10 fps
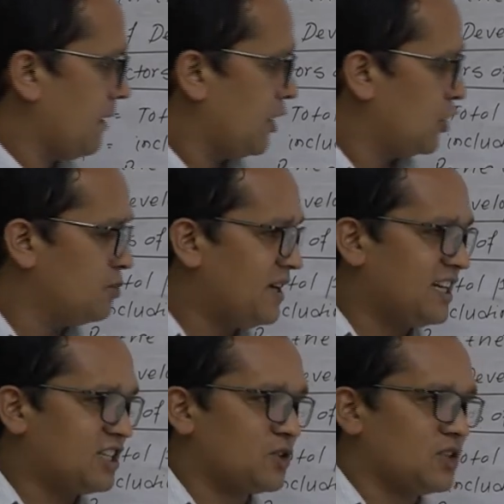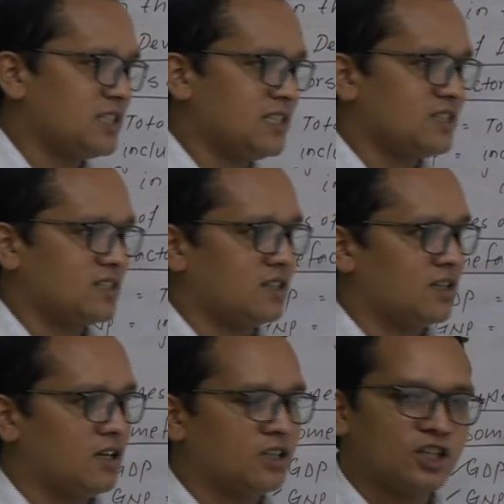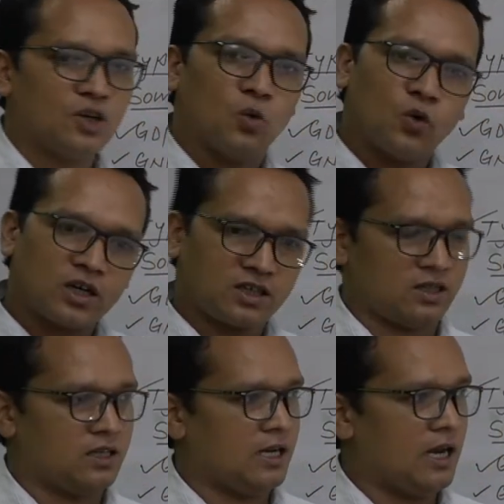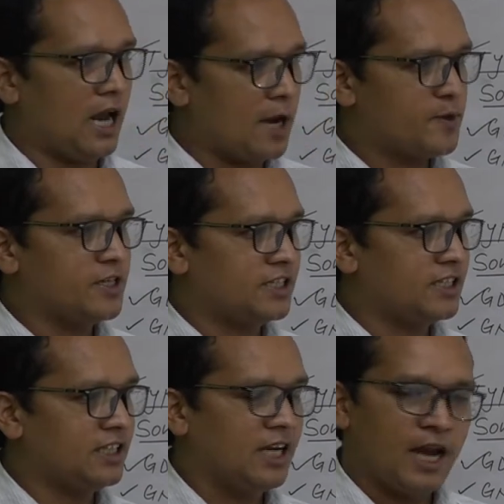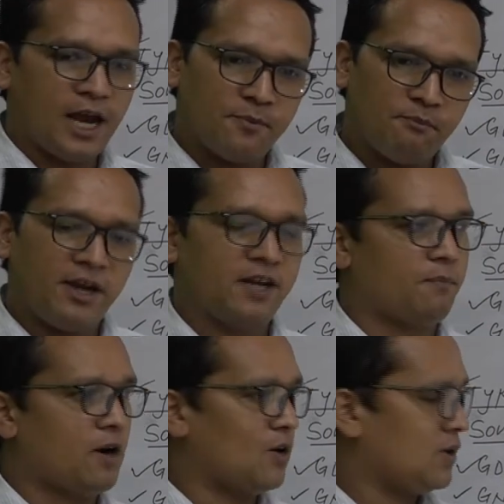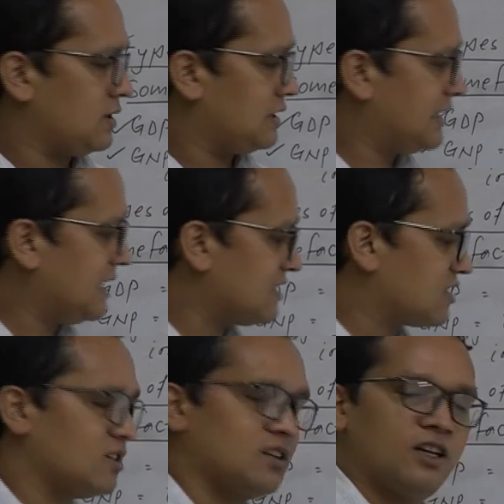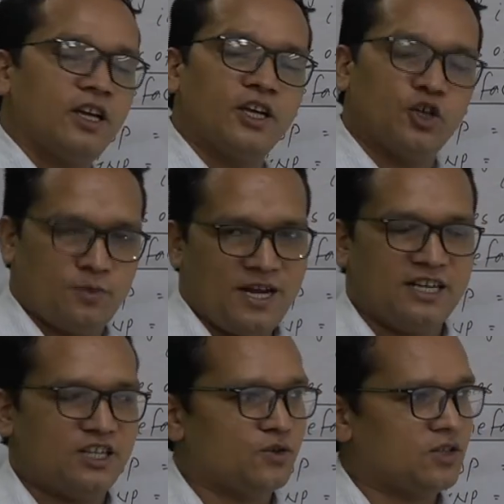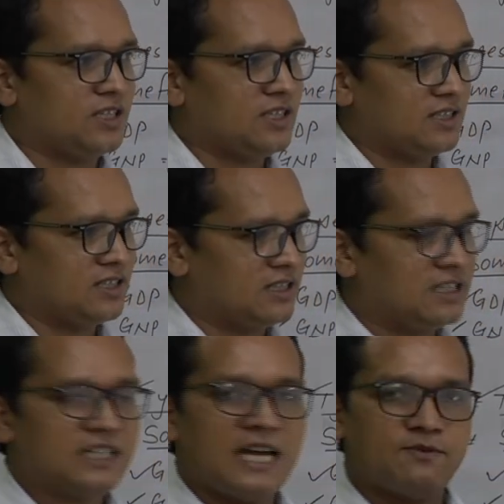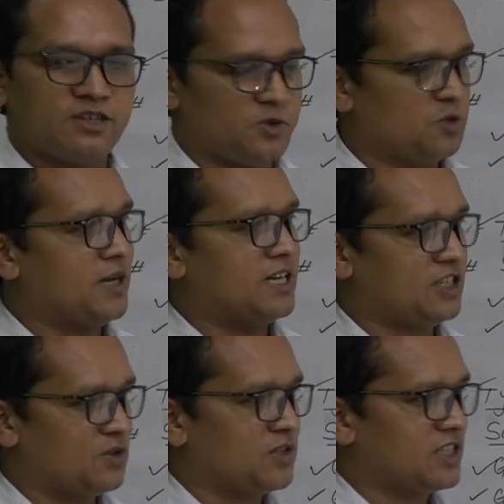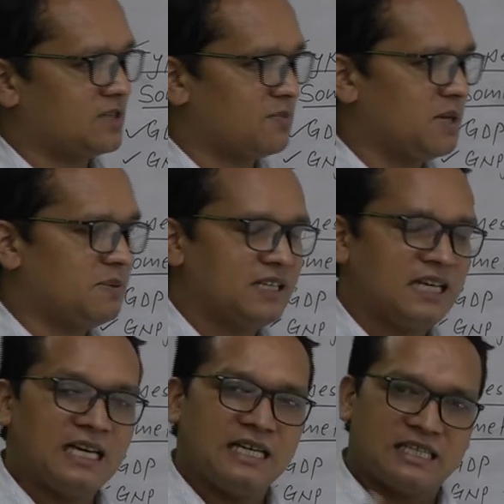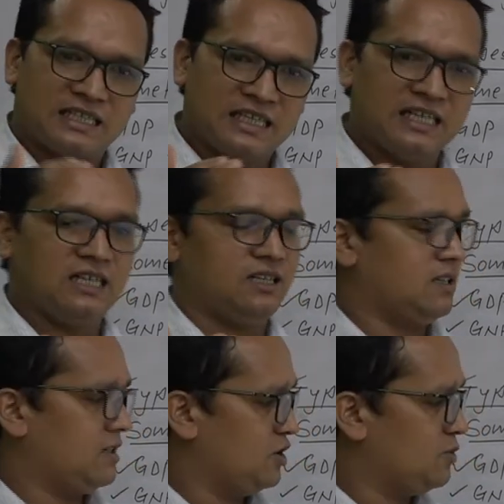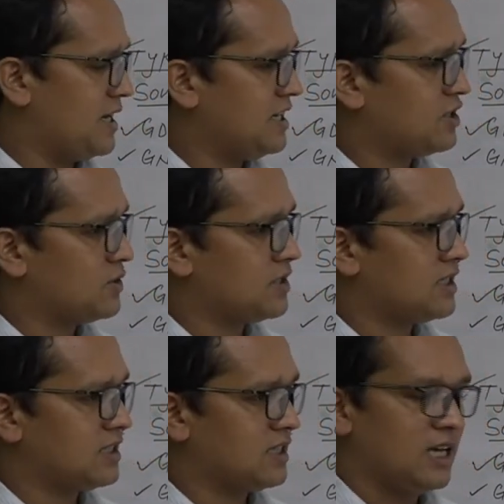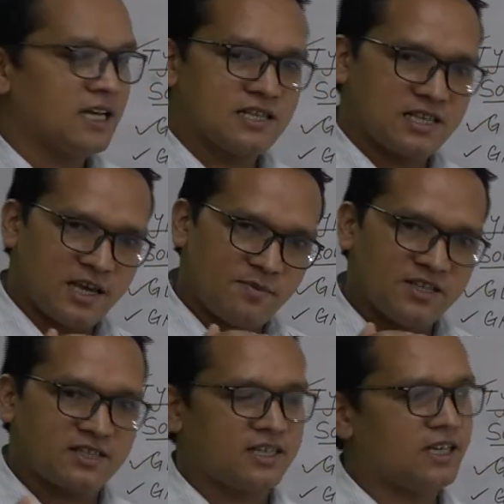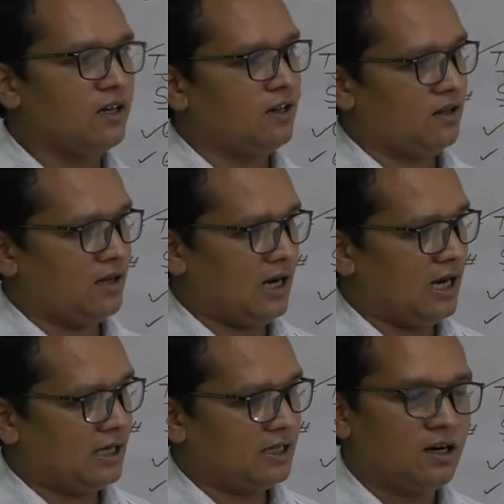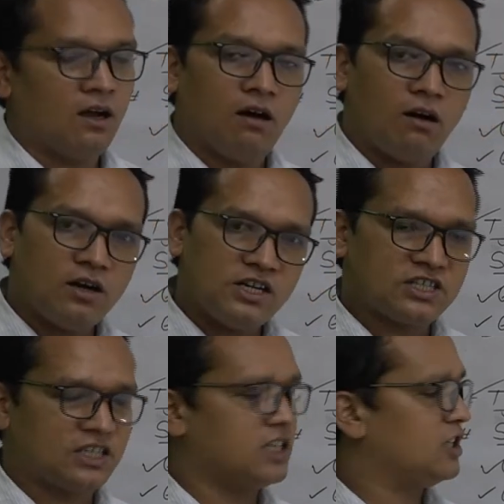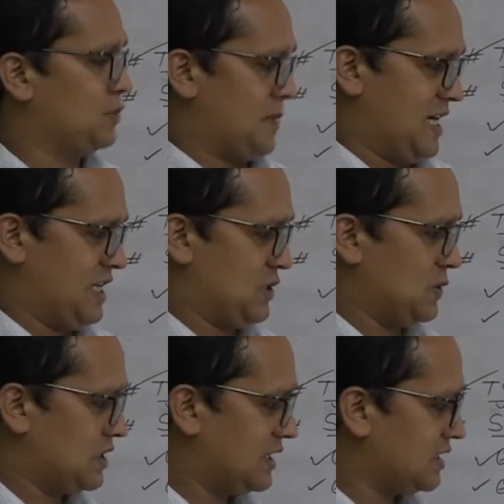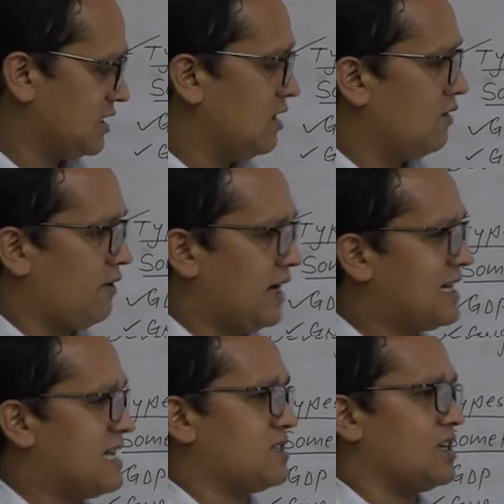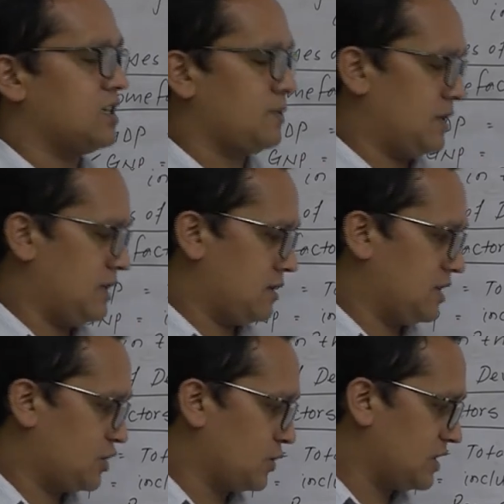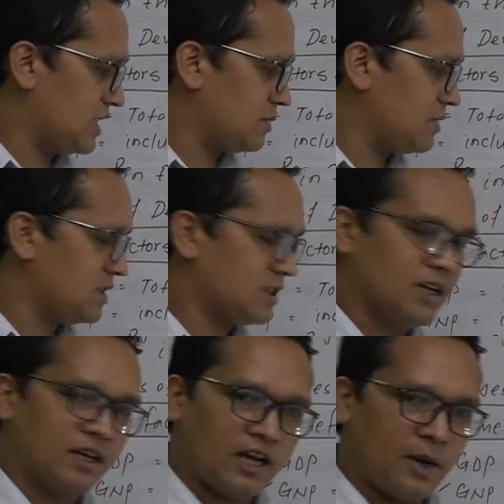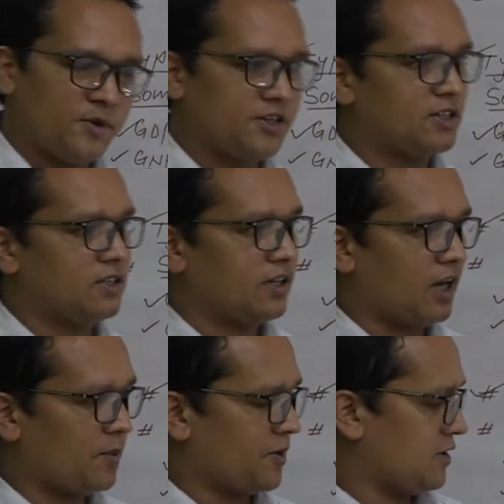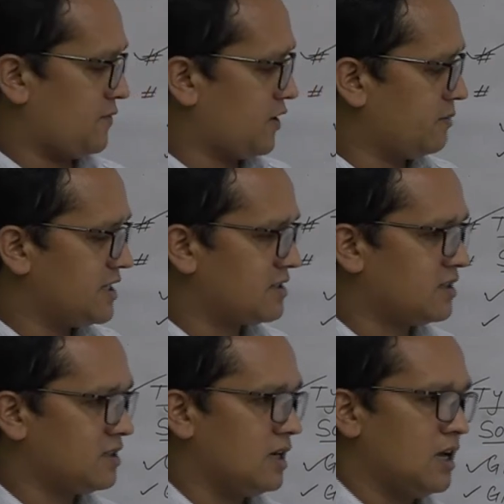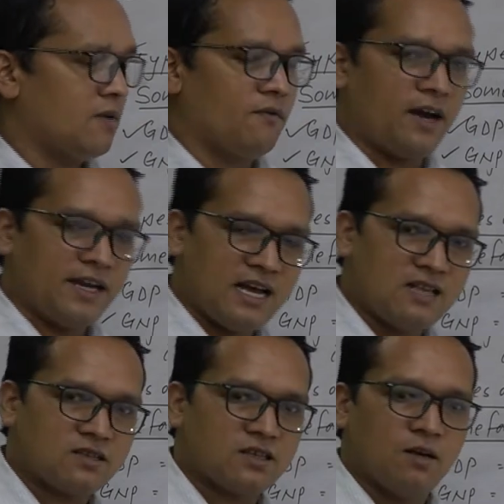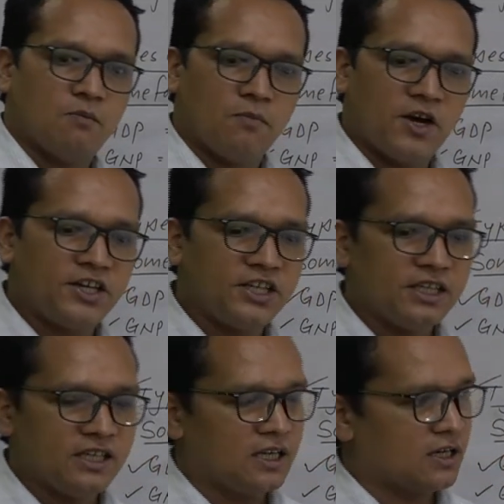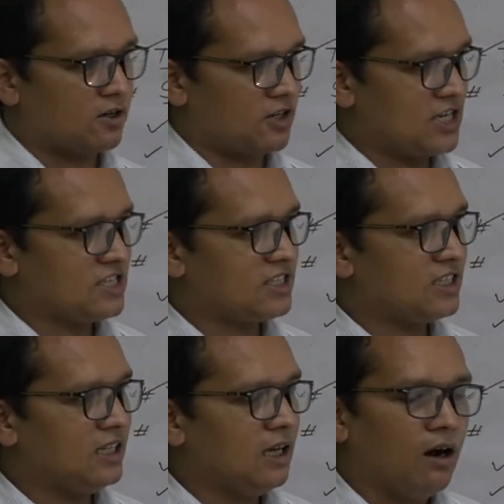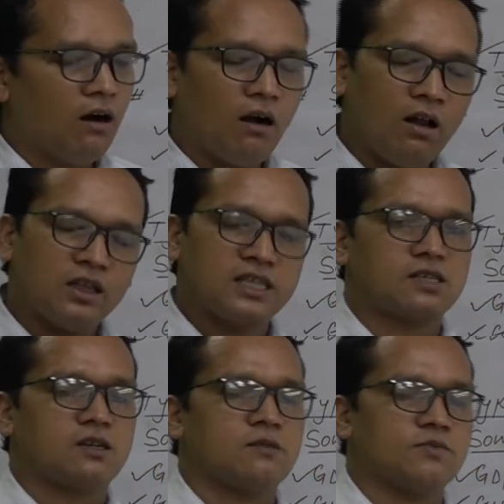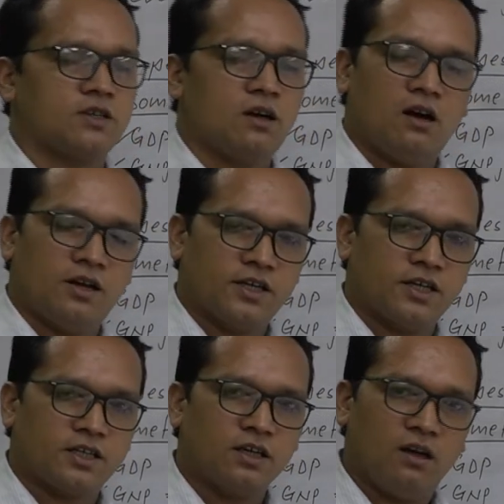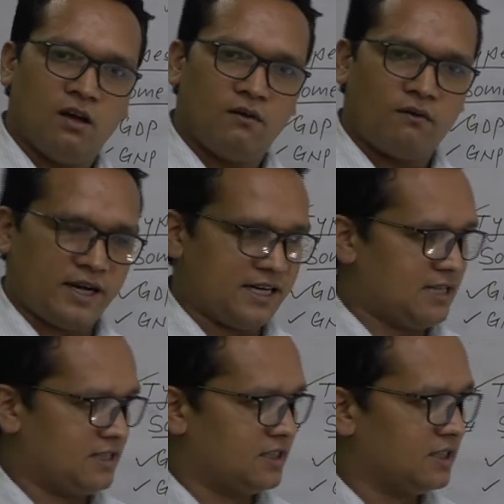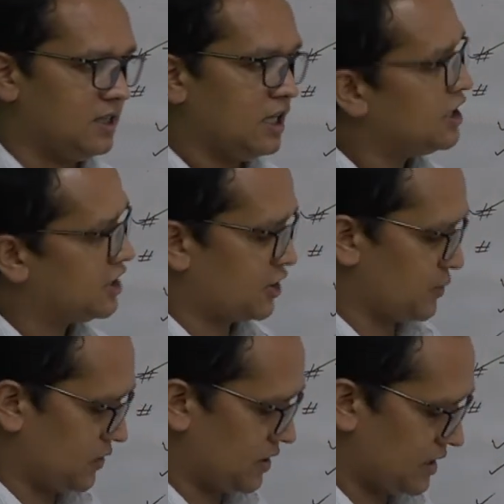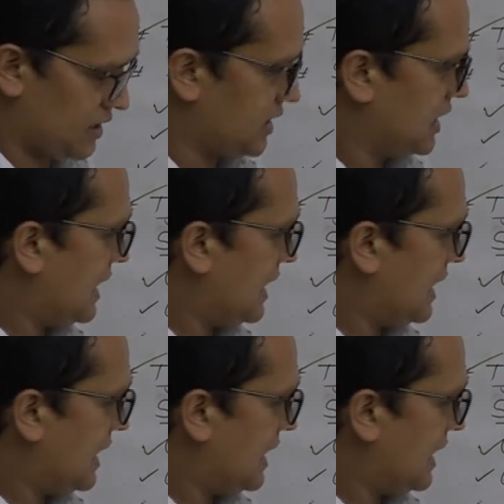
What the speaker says: Human resources, the work, ability, and manpower, that is called human resources. Three types of human resources may be: skilled human resources, semi-skilled, and unskilled human resources. Financial resources means capital, capital formation, finance, money, currency, all this comes under the financial resources.